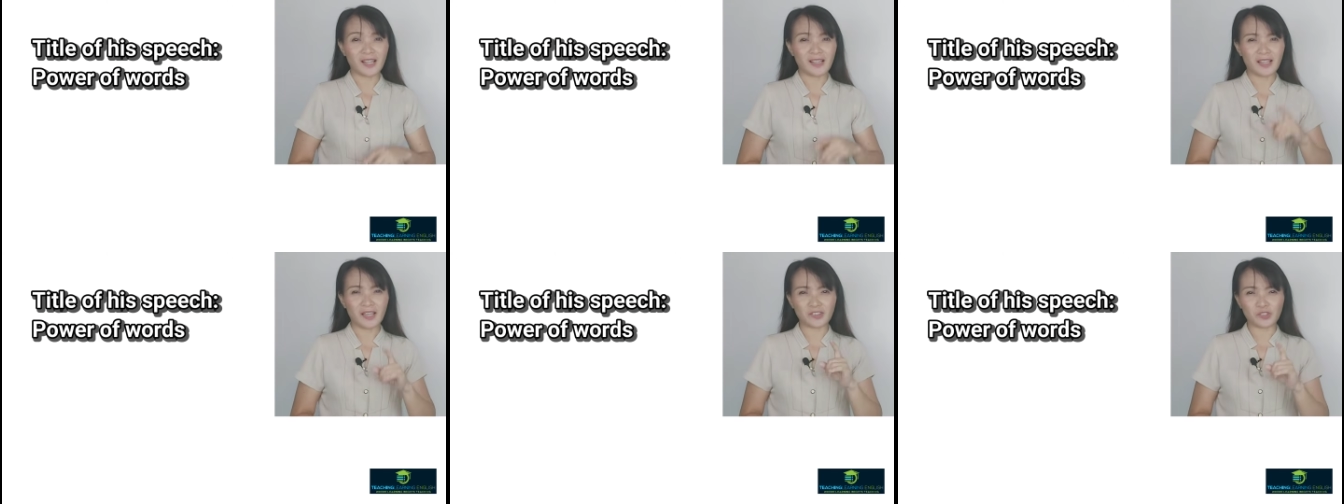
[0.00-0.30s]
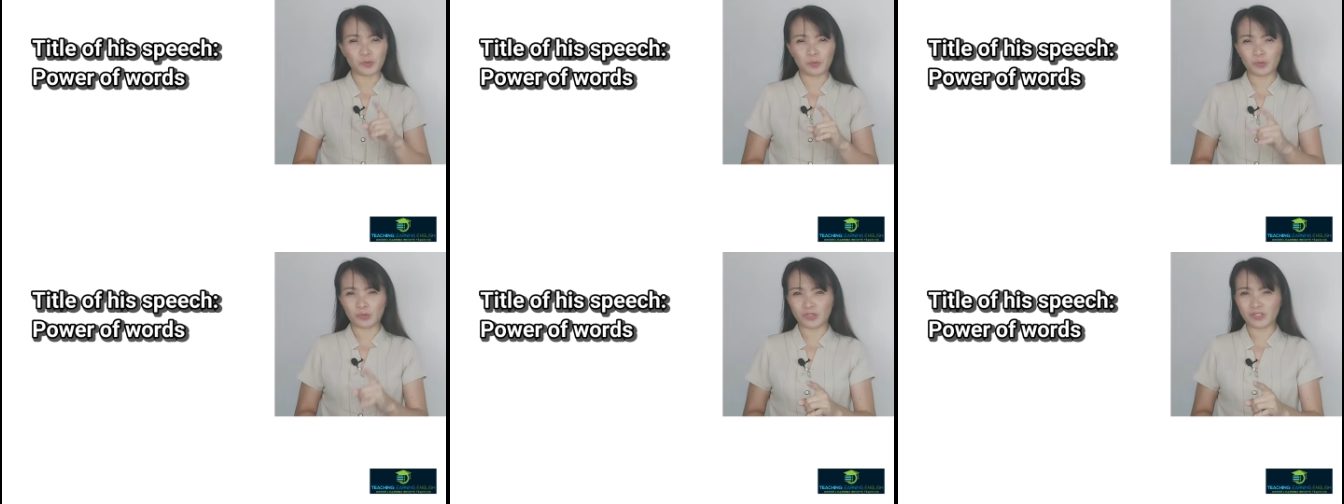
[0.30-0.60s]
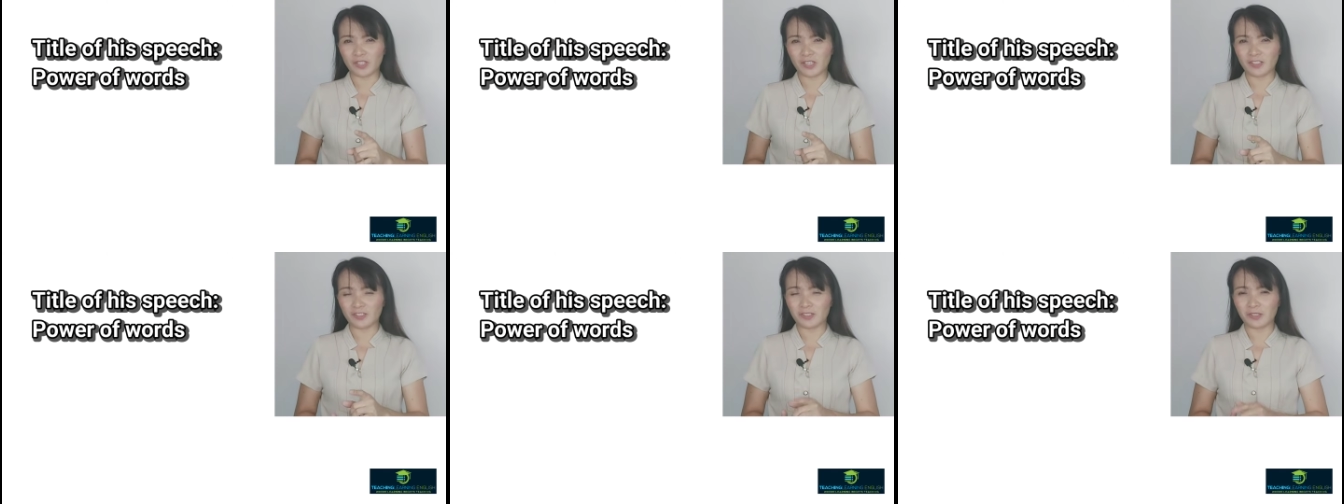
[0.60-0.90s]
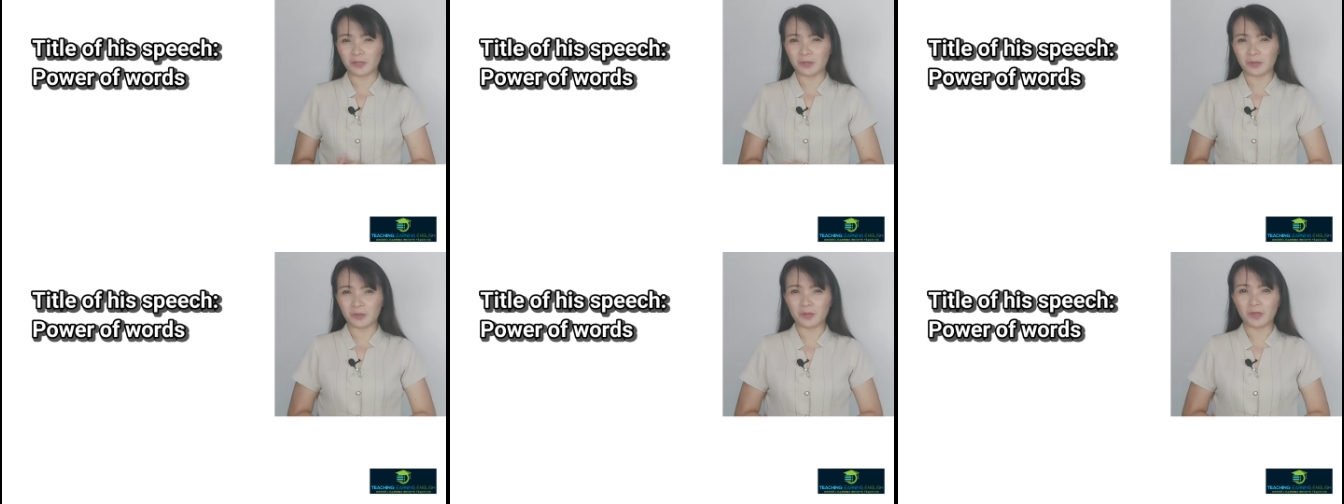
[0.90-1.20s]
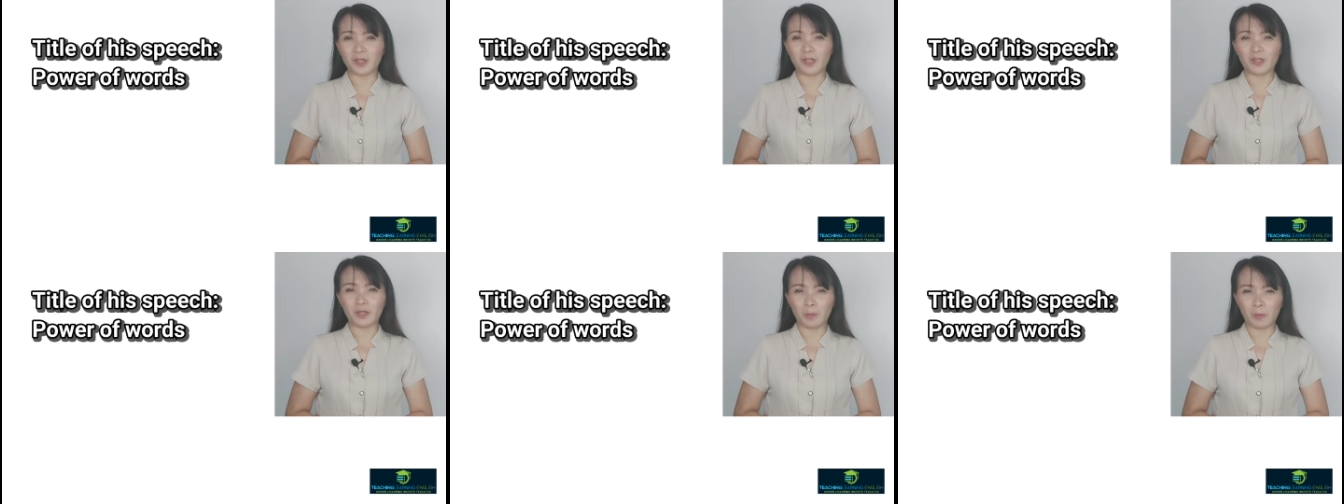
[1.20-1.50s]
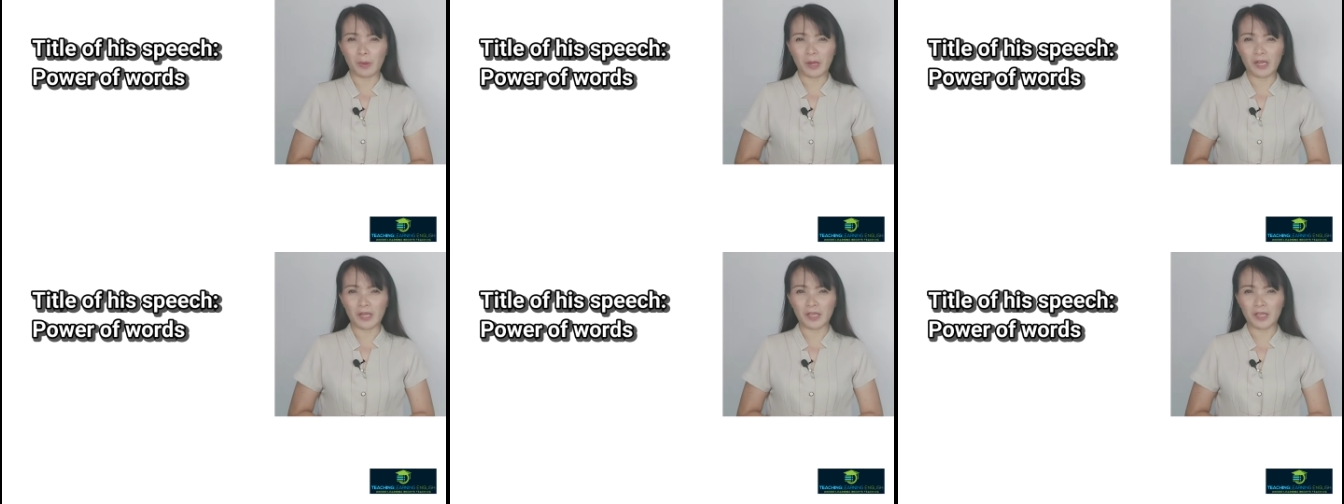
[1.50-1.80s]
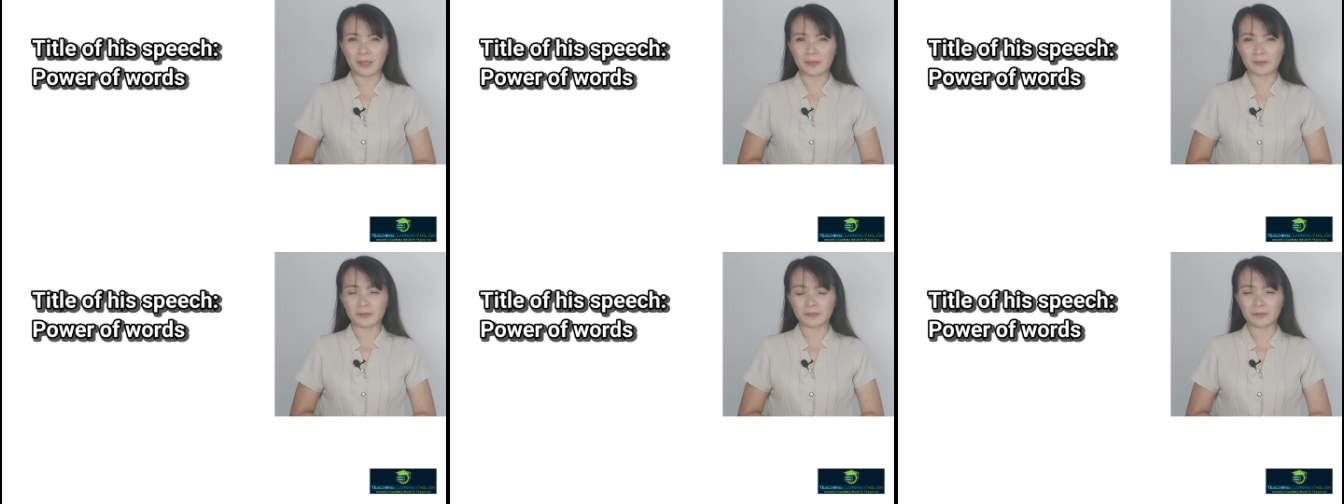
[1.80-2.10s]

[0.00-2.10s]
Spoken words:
Let's proceed to the body.